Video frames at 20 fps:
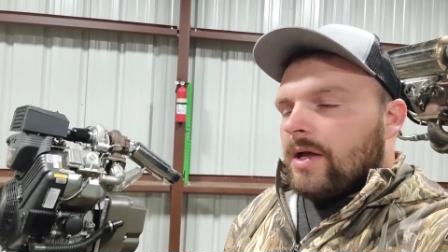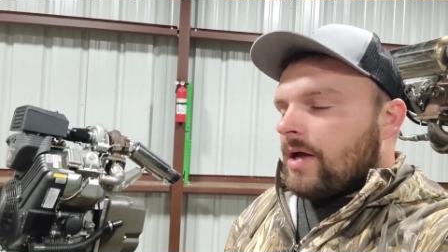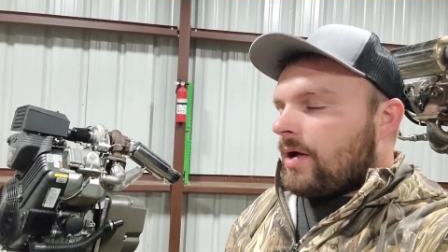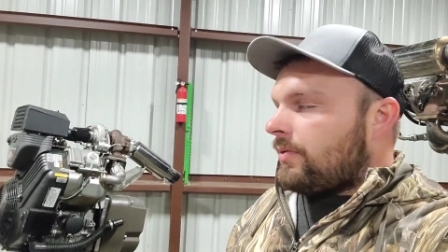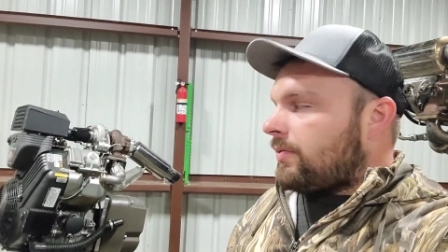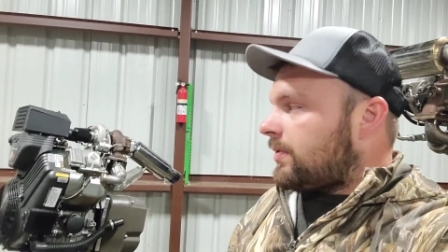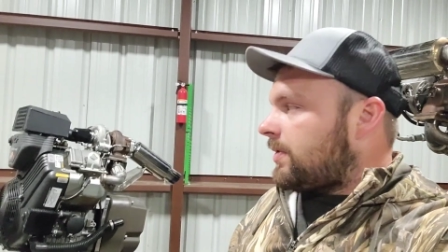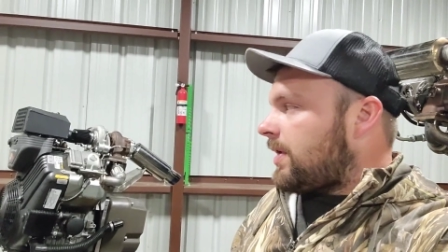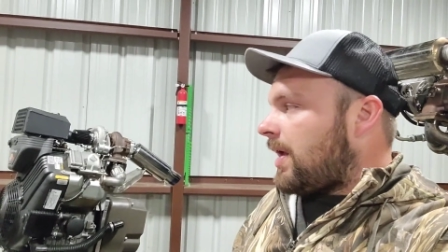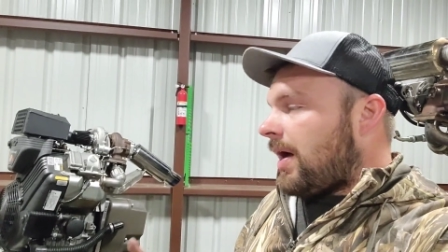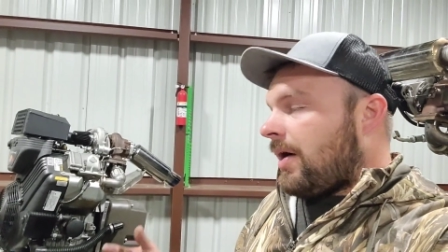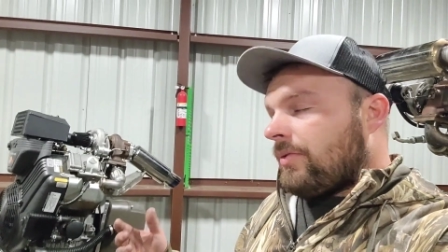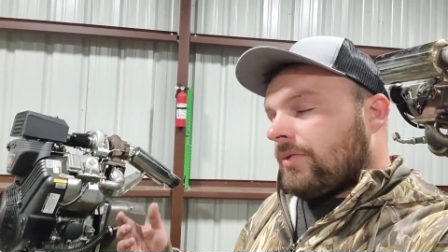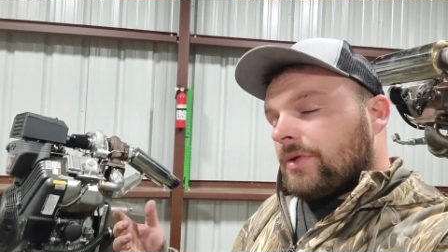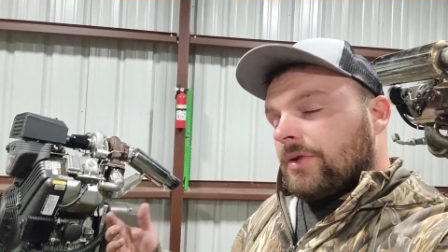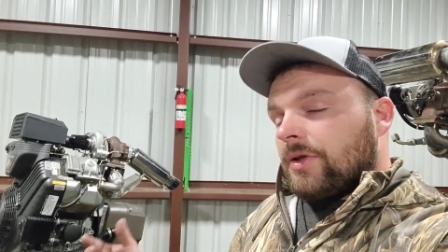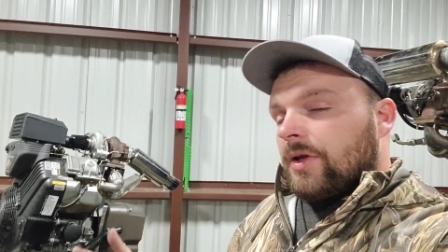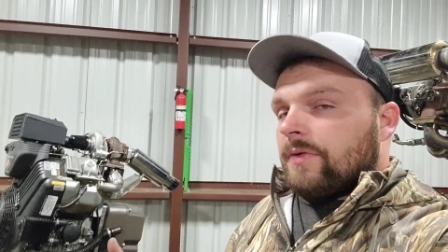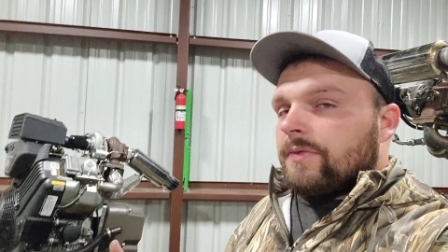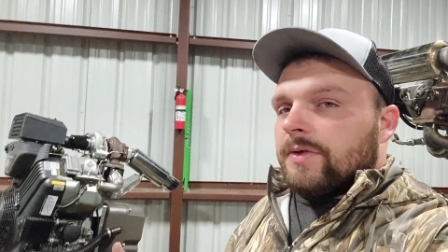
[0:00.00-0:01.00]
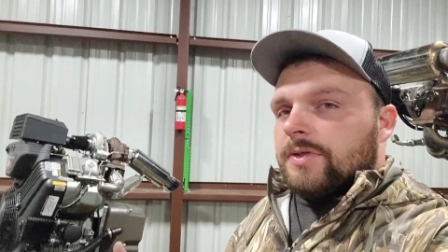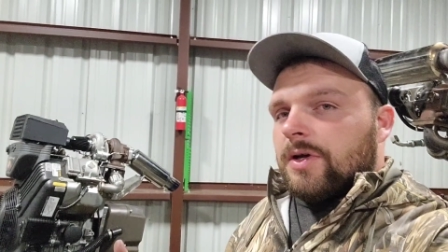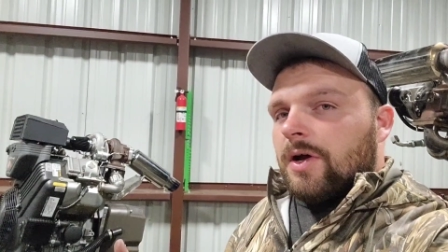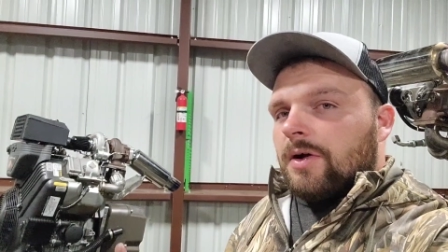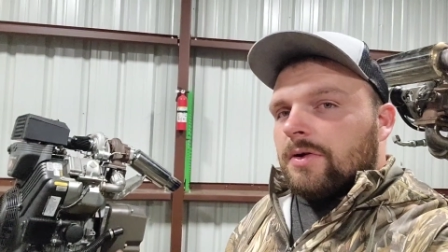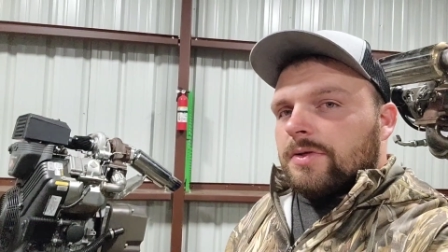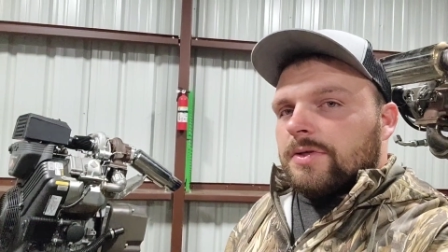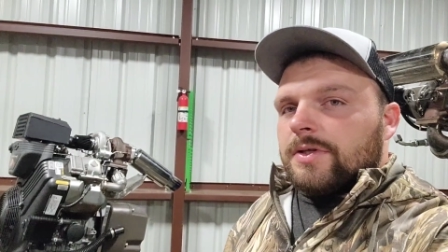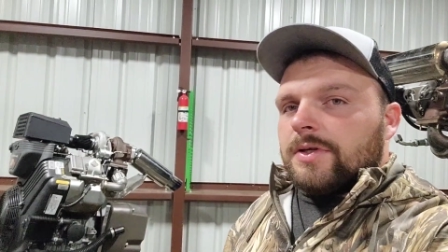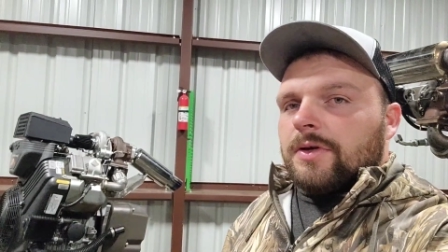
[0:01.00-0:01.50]
I would I would love to
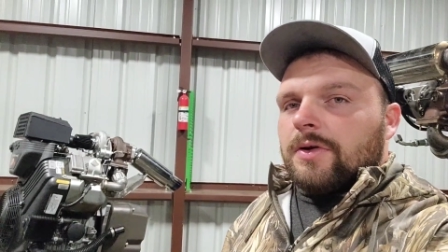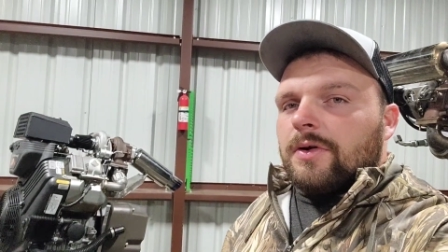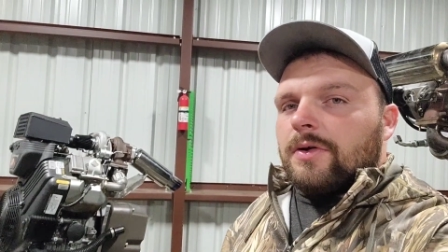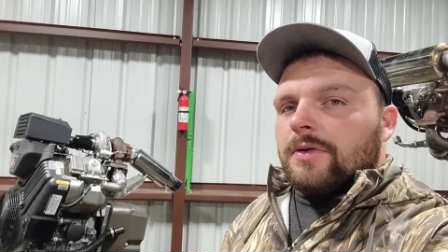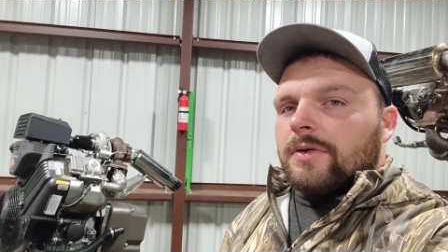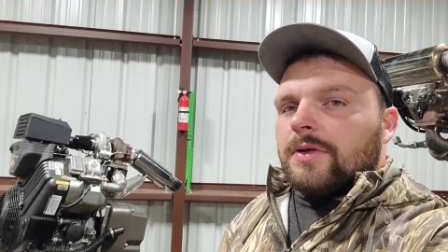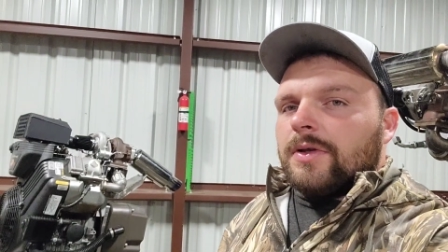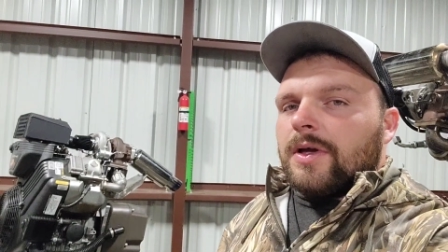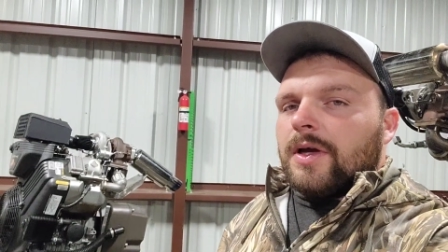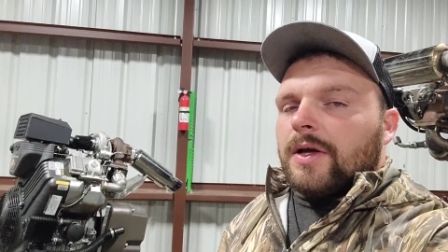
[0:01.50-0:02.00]
talk to y'all.